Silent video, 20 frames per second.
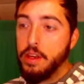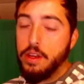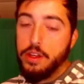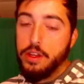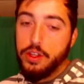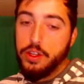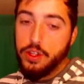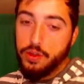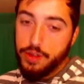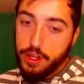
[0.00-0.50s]

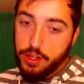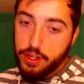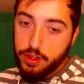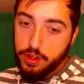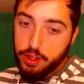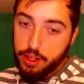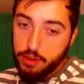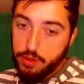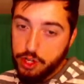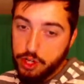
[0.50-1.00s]
So these are the
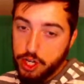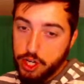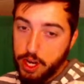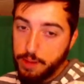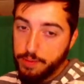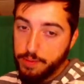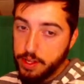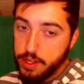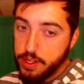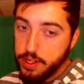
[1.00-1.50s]
three
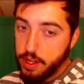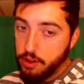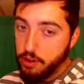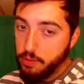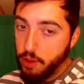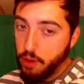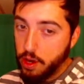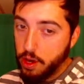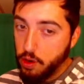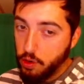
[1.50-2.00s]
champions that are the
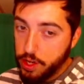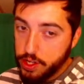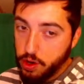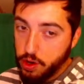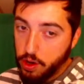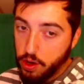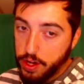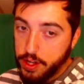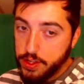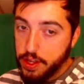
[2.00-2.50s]
priority
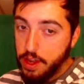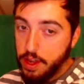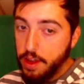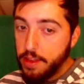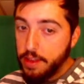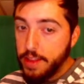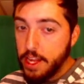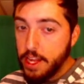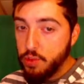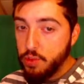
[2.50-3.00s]
targets.
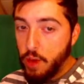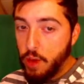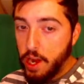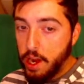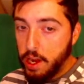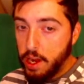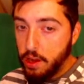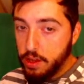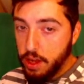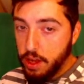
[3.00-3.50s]
That's why
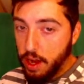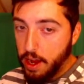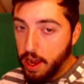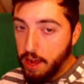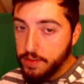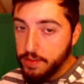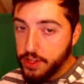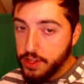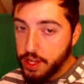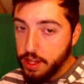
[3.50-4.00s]
I, I have
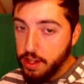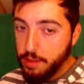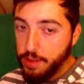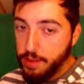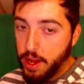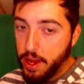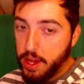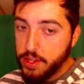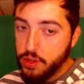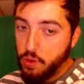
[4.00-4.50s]
said in the
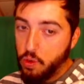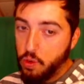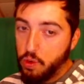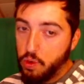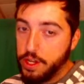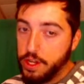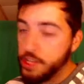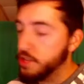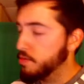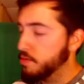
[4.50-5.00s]
past, Ornn
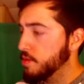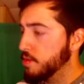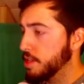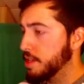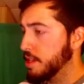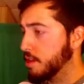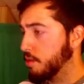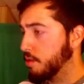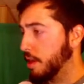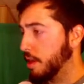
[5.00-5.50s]
isn't really a
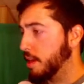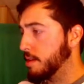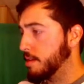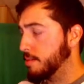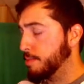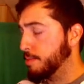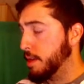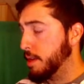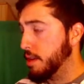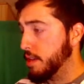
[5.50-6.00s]
great
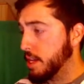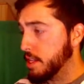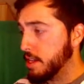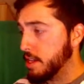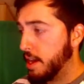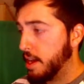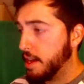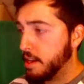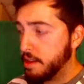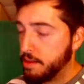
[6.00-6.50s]
peeling
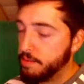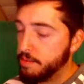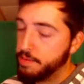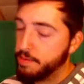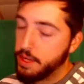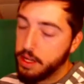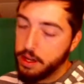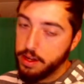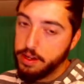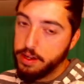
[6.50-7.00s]
tank
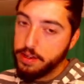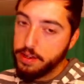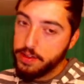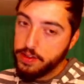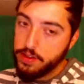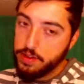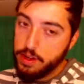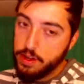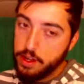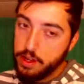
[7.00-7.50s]
because
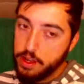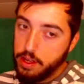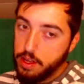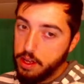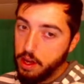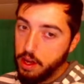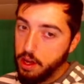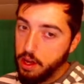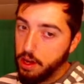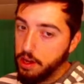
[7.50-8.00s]

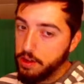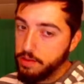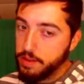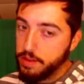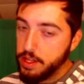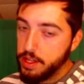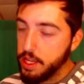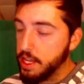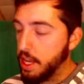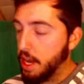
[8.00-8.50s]
uh,
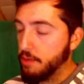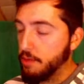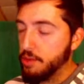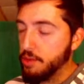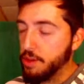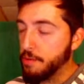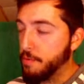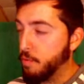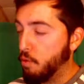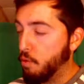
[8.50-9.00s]
he can't really
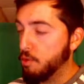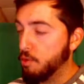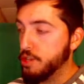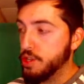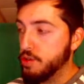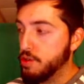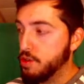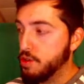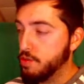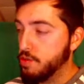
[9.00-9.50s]
force you
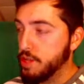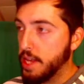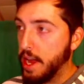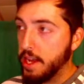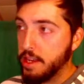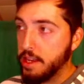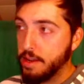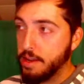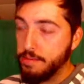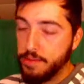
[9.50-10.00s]
to
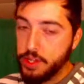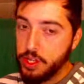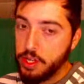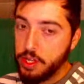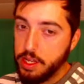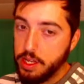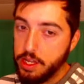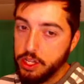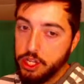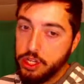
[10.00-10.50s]
attack him.
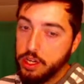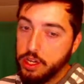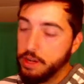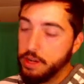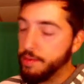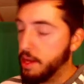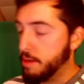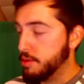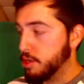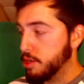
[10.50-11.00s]
He's just going to
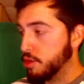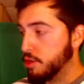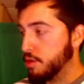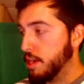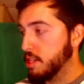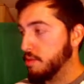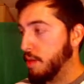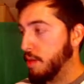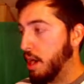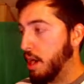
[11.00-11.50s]
be able to create
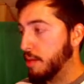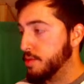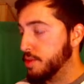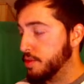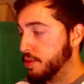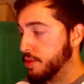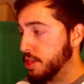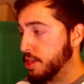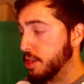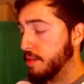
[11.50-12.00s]
some obstacles
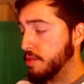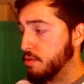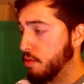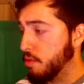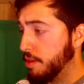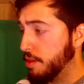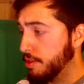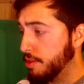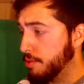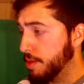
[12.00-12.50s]
that you have to
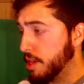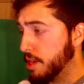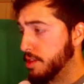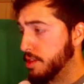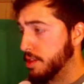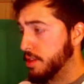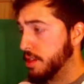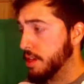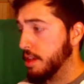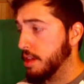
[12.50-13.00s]
run through,
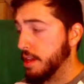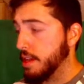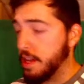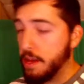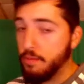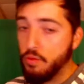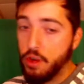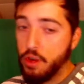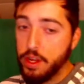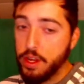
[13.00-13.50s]
basically, like
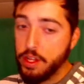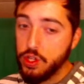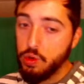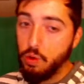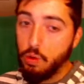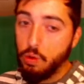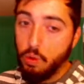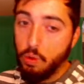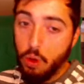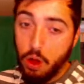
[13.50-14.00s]
him running into a
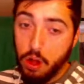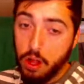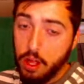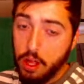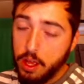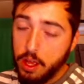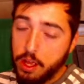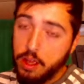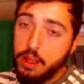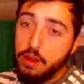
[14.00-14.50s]
wall,
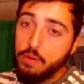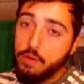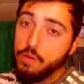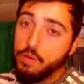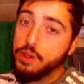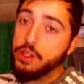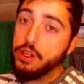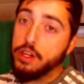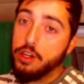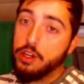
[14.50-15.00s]
which
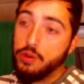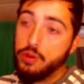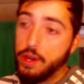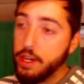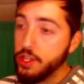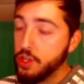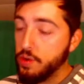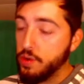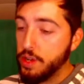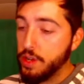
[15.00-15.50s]
is going to create a
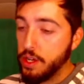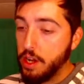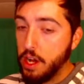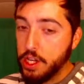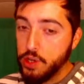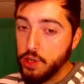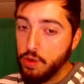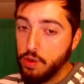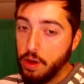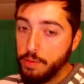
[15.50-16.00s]
zone to knock
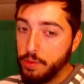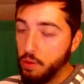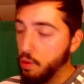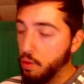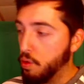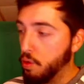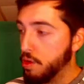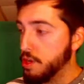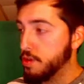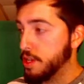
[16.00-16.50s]
you up or
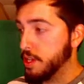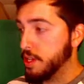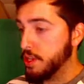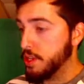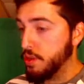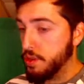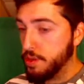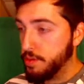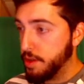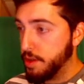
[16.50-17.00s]
using his
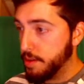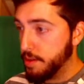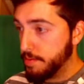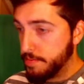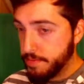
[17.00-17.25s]
ultimate.